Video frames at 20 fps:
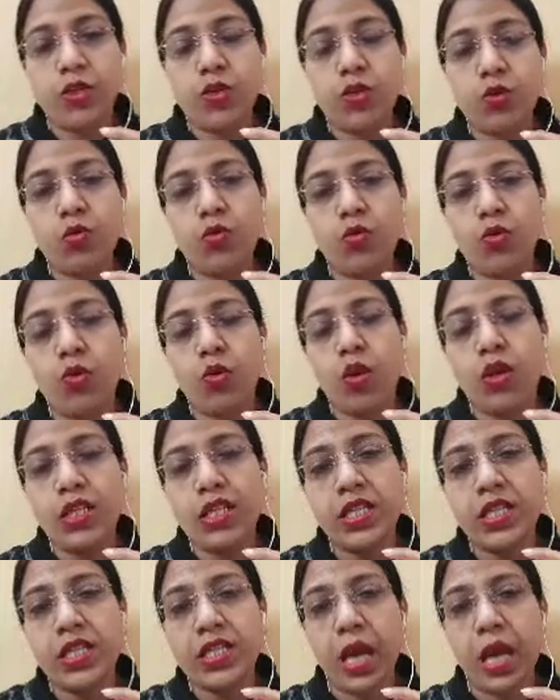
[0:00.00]
cross
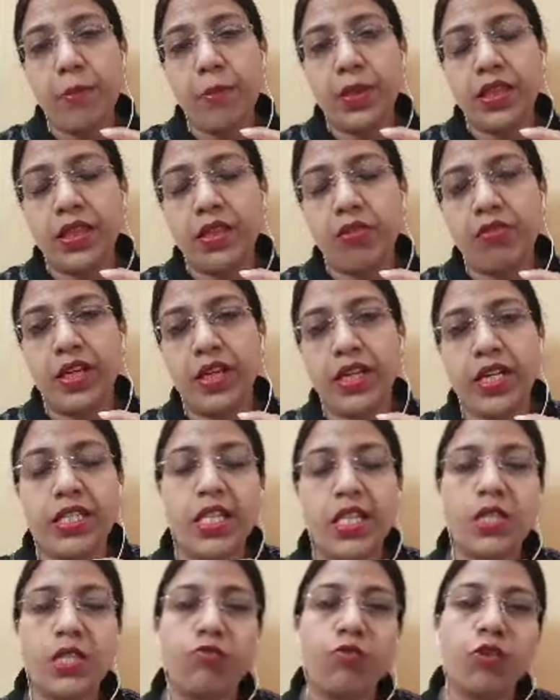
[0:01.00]
examine the witnesses
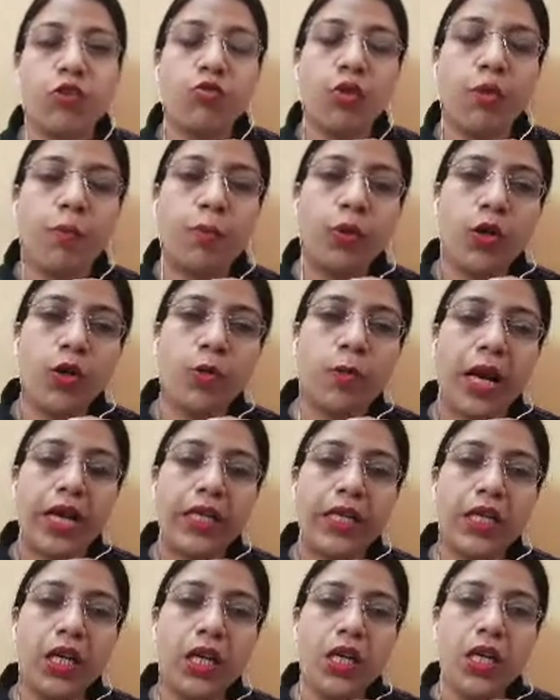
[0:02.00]
which were put by the
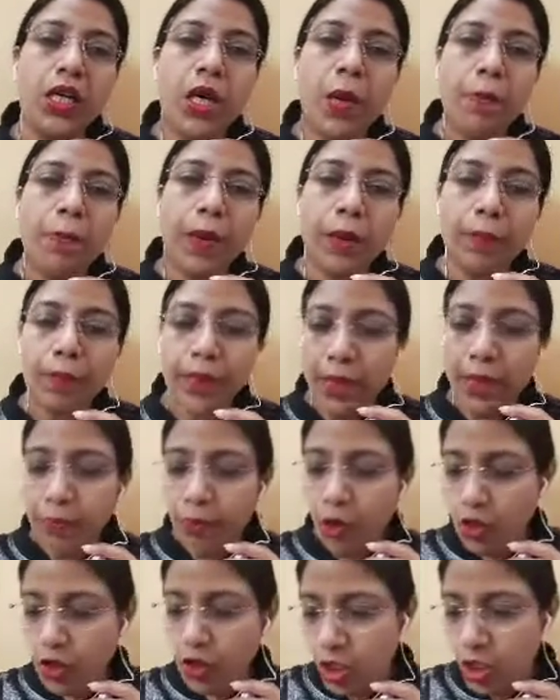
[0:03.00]
public
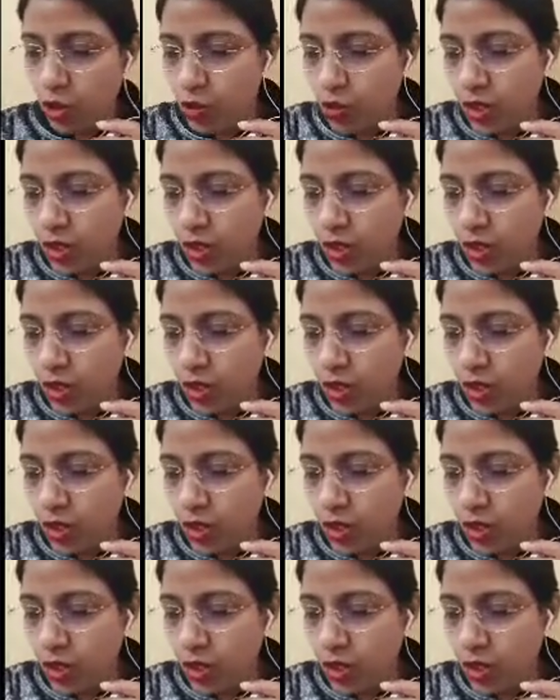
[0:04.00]
prosecutor,